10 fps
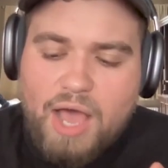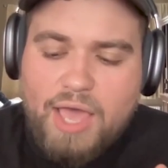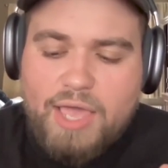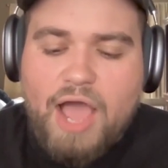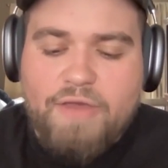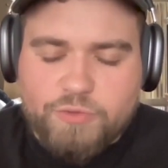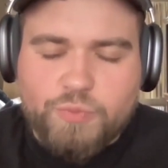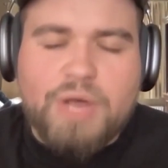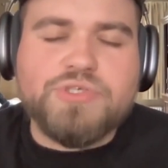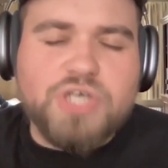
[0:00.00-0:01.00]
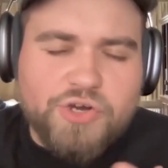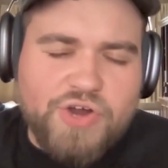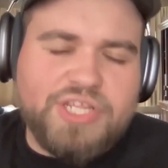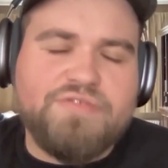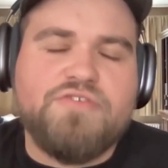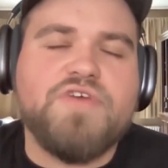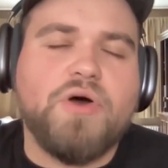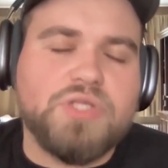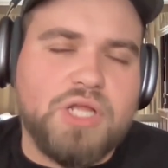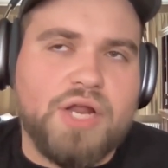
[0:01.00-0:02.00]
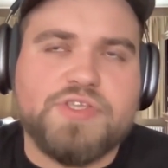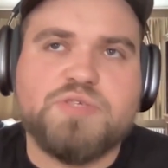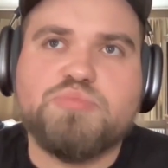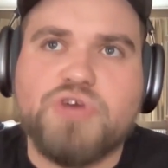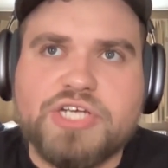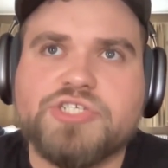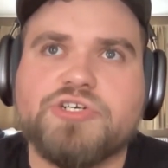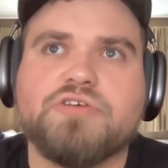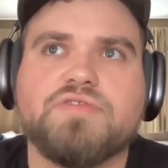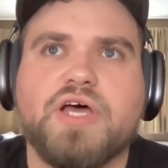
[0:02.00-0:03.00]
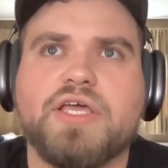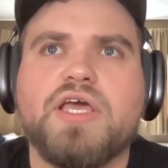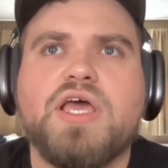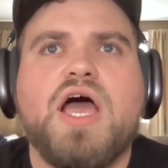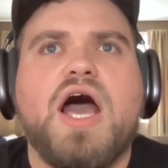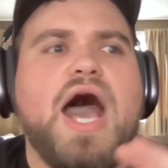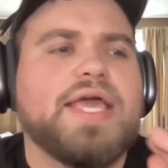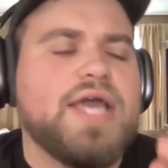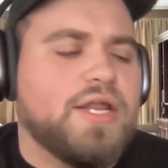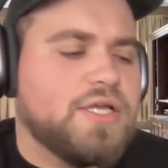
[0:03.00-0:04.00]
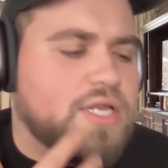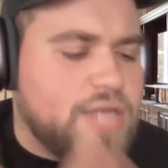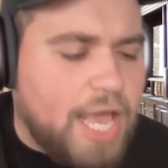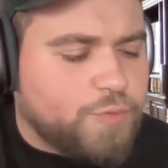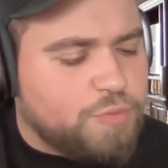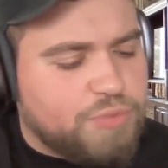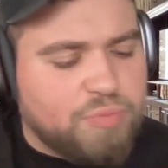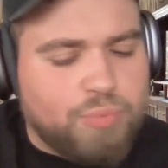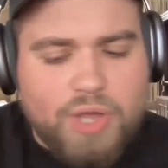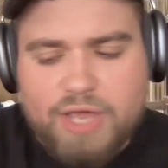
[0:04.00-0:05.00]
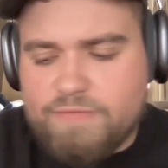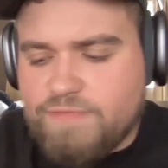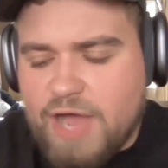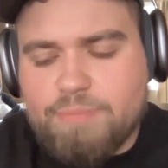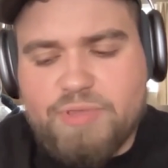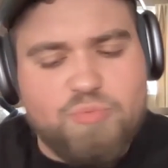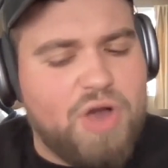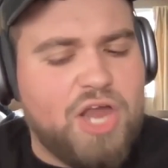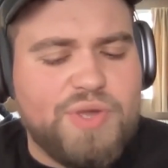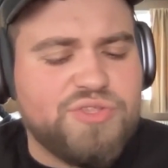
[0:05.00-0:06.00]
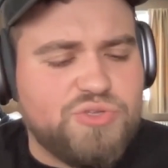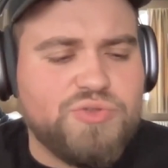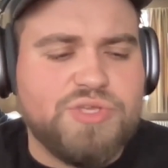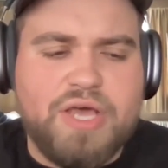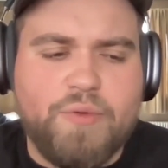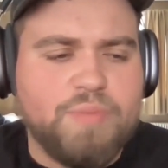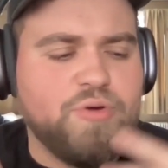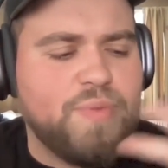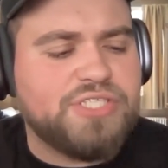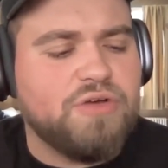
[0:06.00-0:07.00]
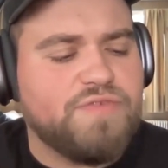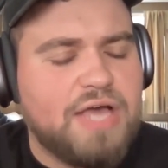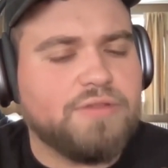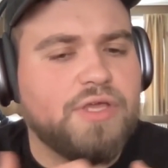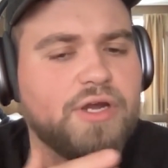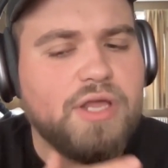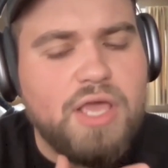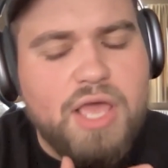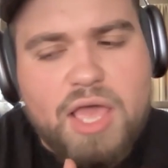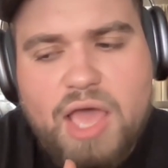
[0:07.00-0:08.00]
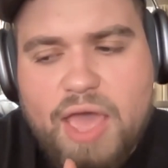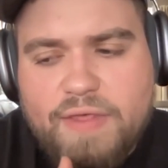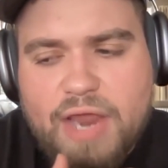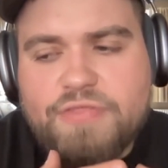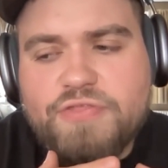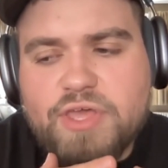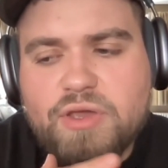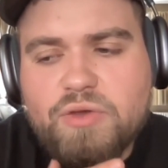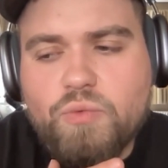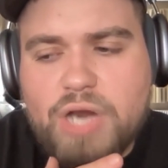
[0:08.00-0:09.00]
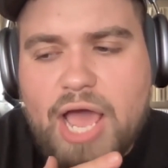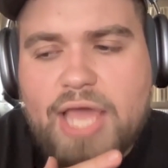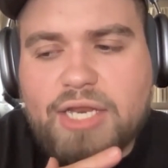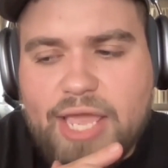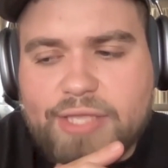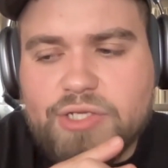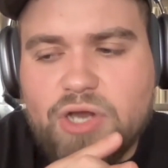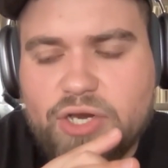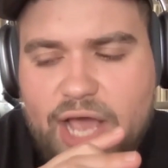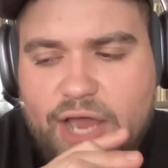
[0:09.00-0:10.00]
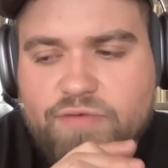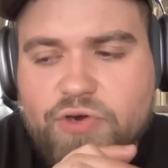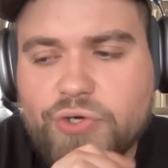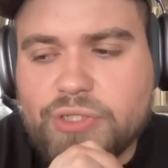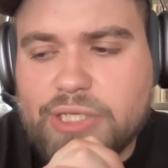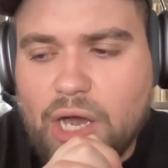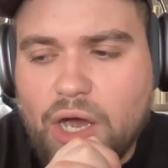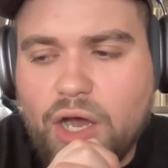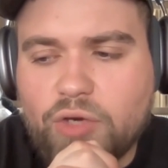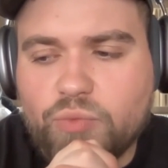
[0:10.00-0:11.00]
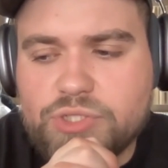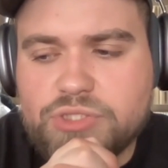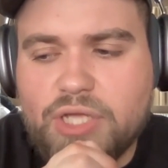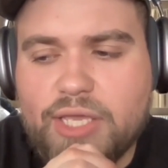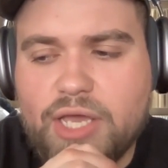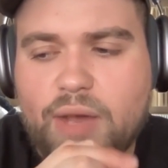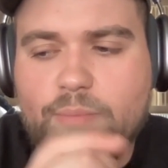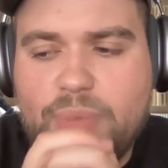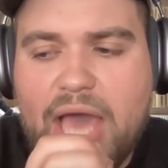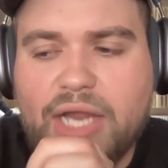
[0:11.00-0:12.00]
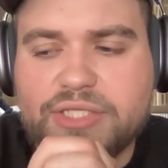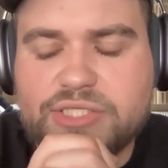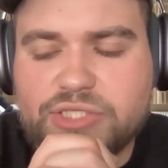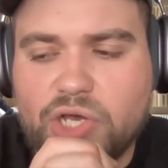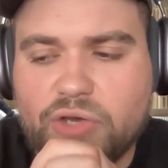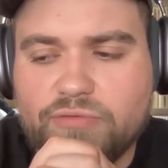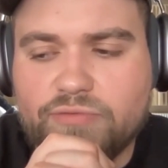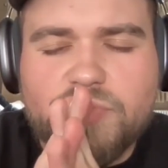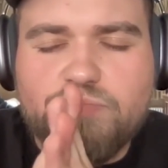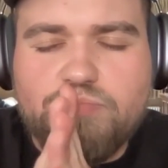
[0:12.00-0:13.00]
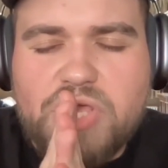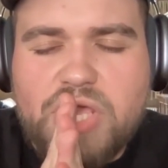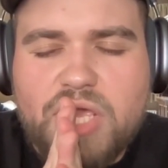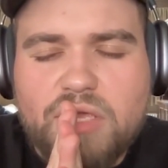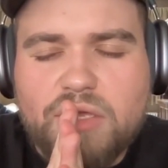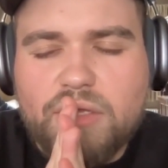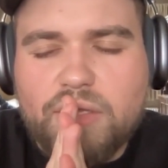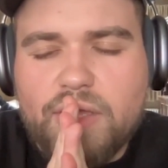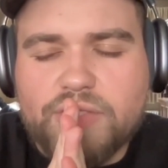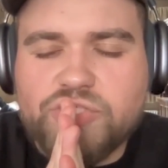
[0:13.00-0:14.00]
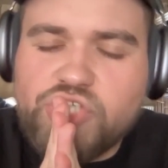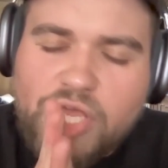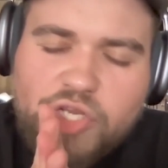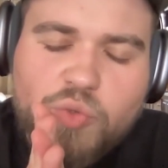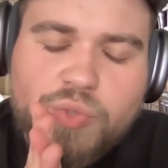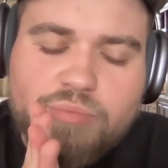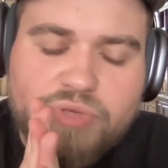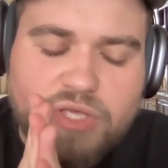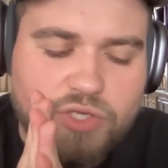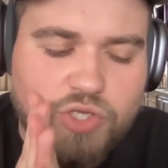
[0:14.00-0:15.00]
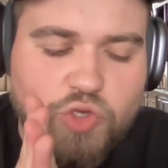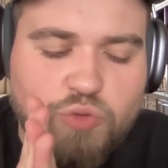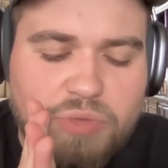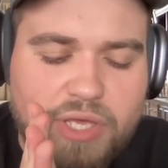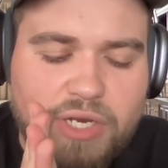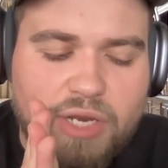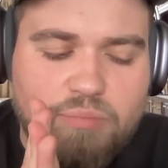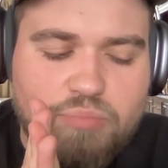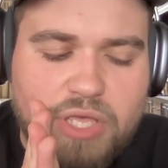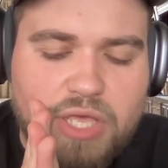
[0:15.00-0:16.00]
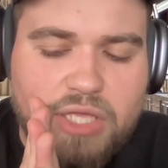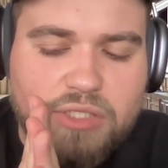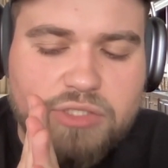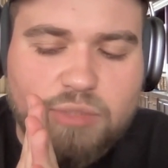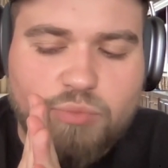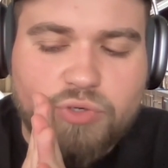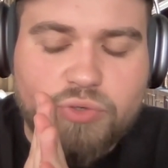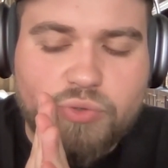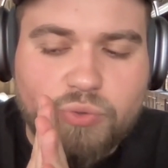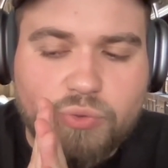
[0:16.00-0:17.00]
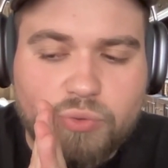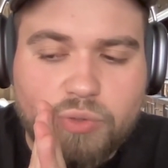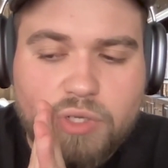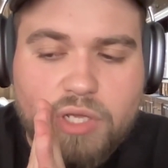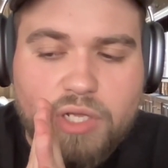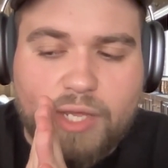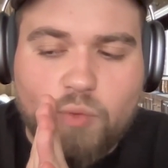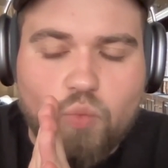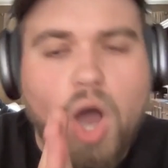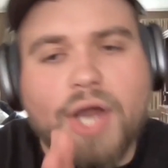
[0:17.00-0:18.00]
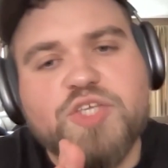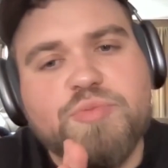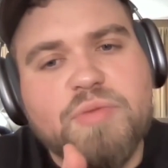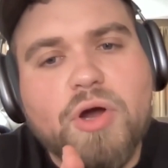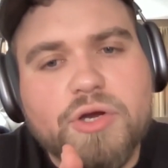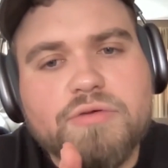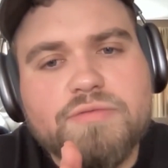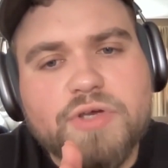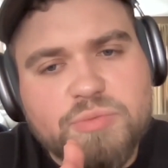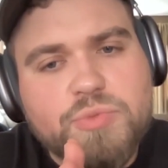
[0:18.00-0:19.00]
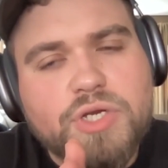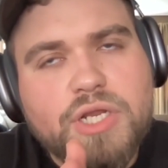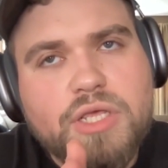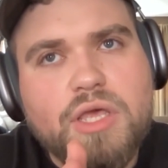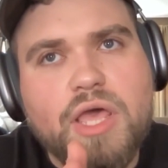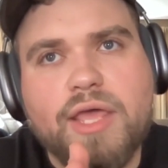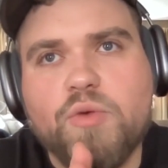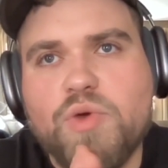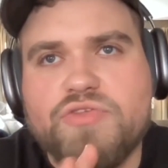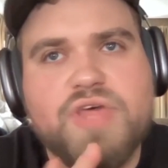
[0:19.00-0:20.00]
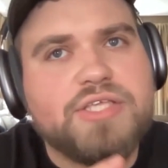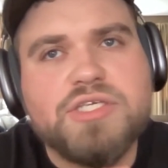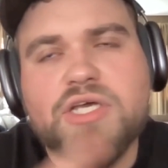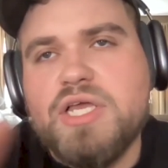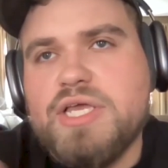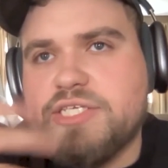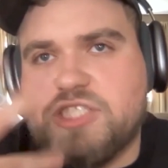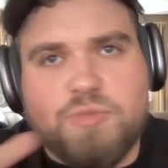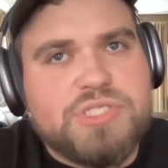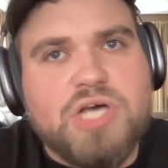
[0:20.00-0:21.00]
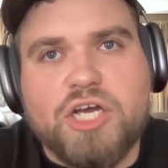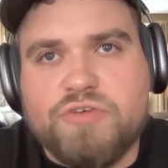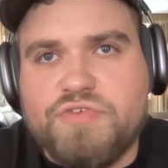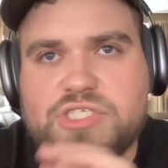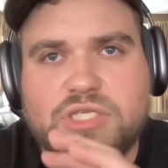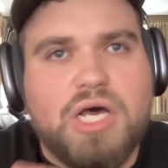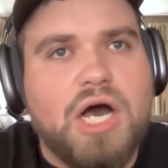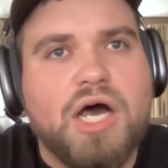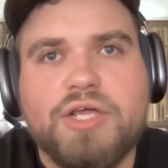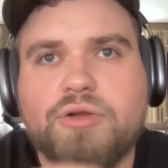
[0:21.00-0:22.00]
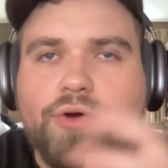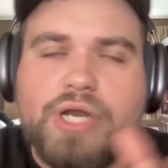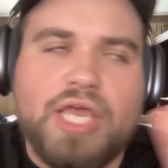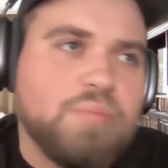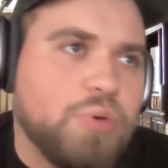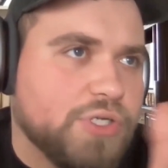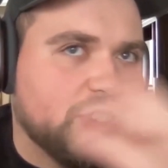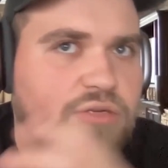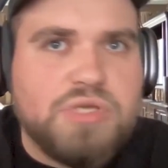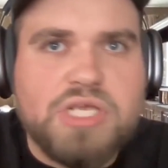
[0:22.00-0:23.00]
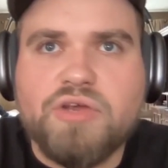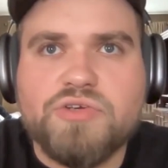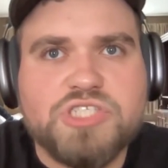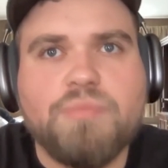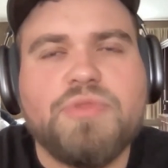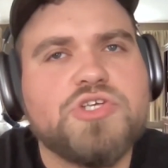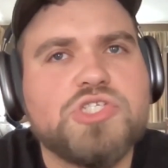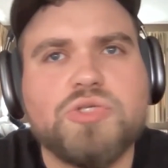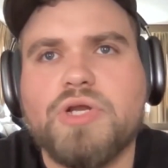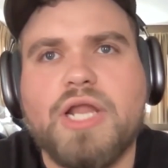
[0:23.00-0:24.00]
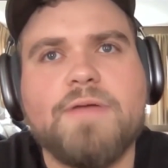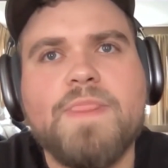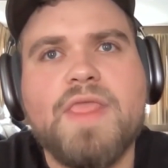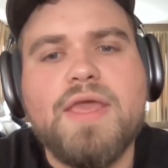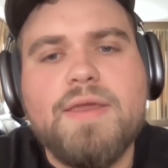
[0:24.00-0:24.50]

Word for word: When I was younger, I definitely felt a lot of this pressure of like, I got to connect with people. I got to find people. How do I do this? How do I put myself out there? And I think what I landed on kind of early on was like a balance of being genuine, being human, and being someone who like wanted to be a part of a community. And whether that's cinematography salon or an in-person meeting or something, just sort of like